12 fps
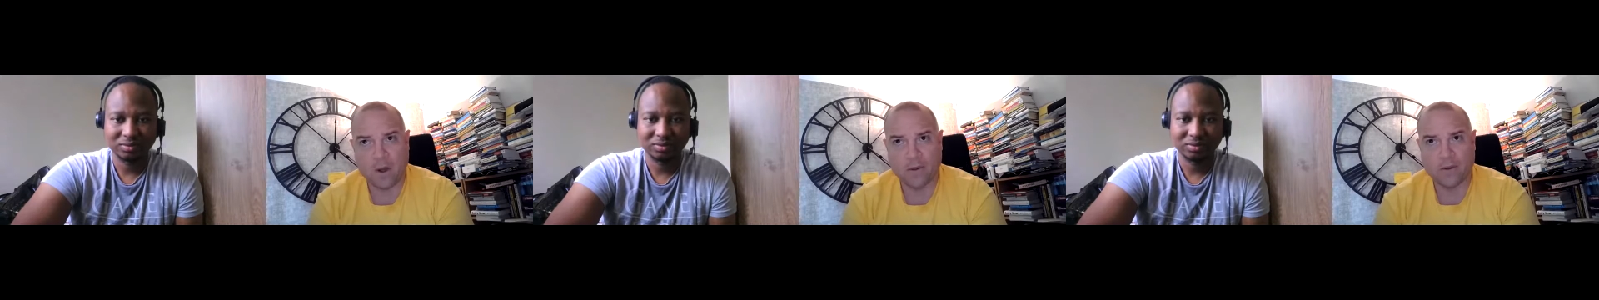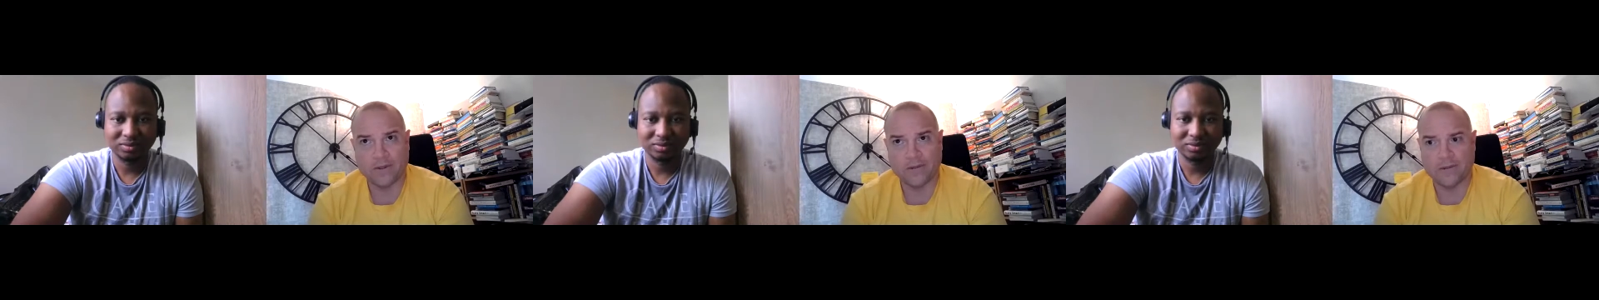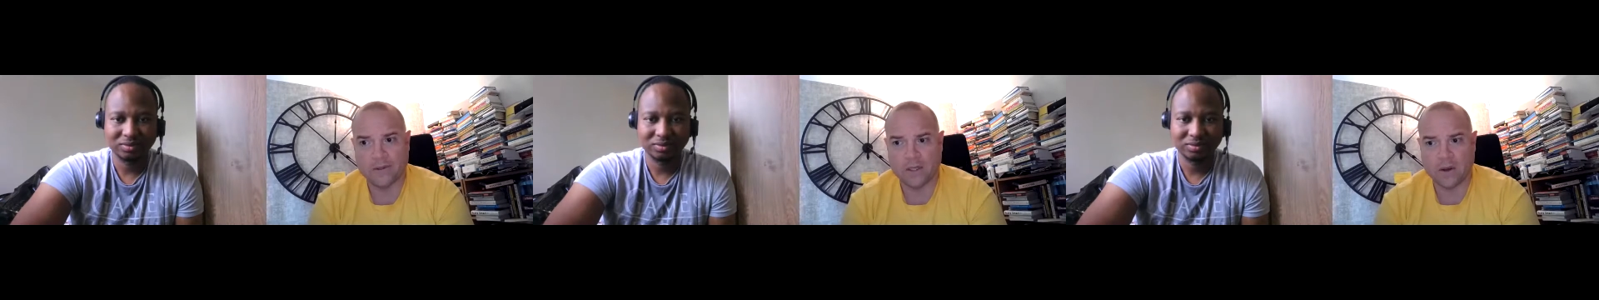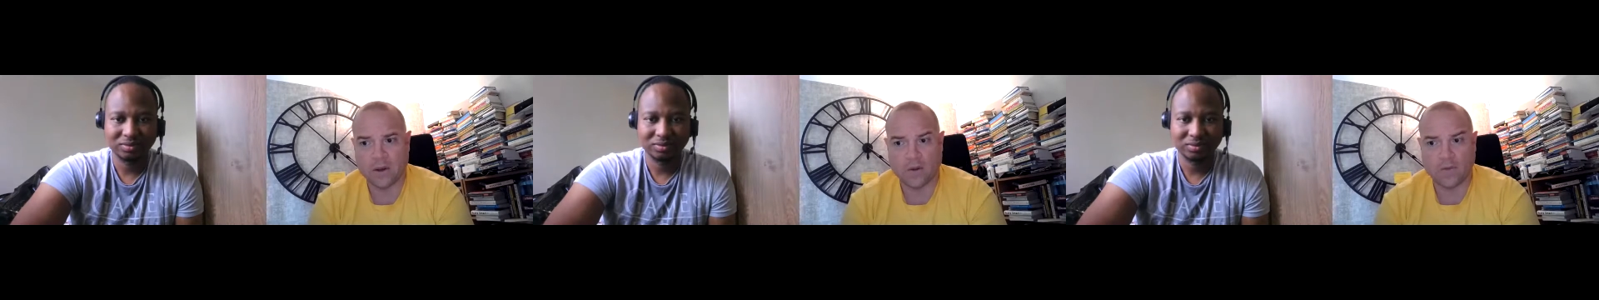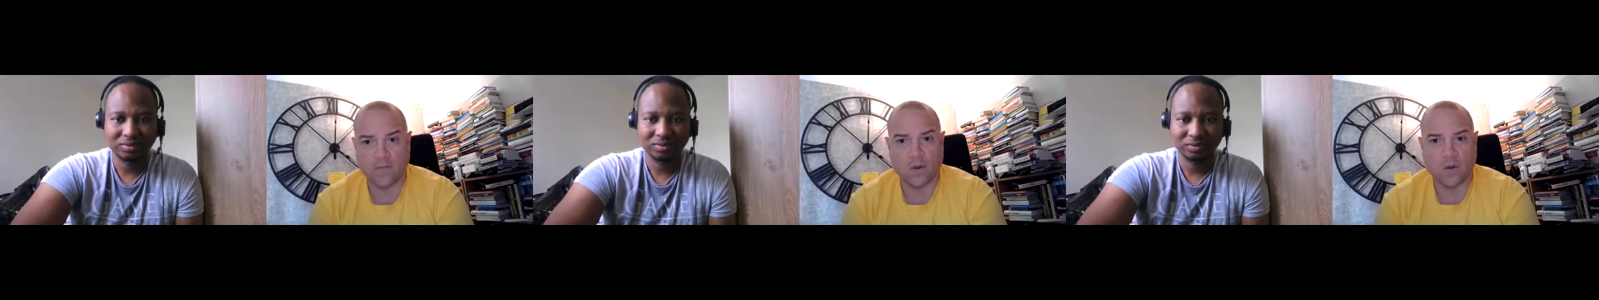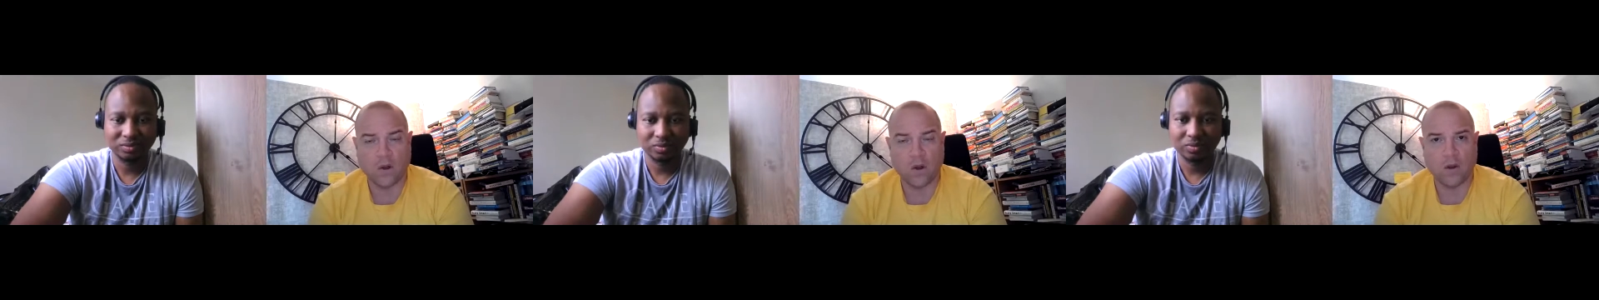Speaker 1: I'm always, you know, a
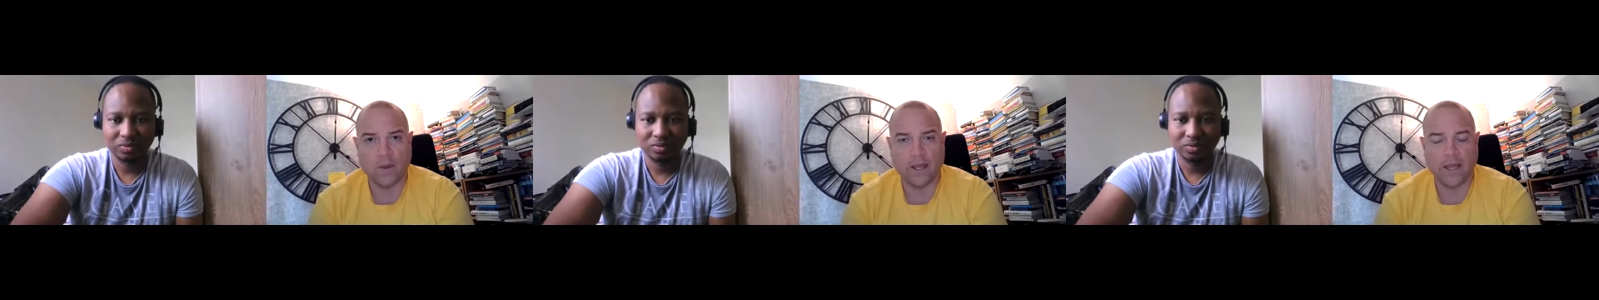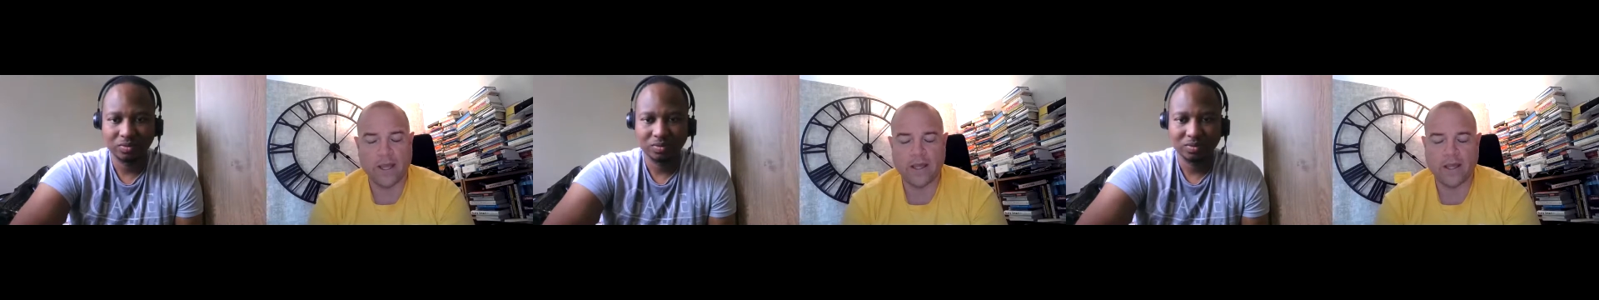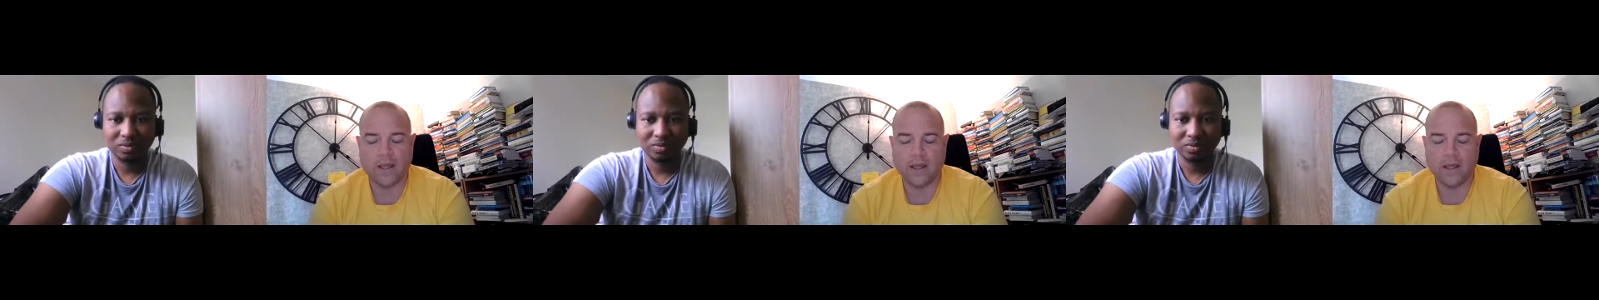phone call away.